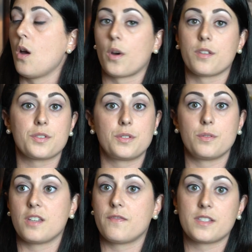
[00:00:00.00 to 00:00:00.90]
whether
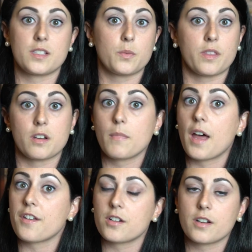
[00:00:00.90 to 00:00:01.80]
Susie visits with her
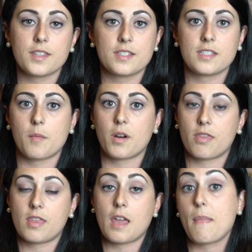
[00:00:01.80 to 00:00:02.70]
mother during the summer,
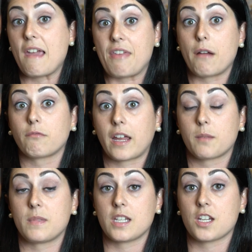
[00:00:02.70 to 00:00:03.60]
they make that
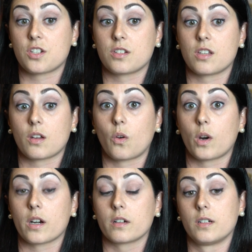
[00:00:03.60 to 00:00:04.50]
recommendation to the court.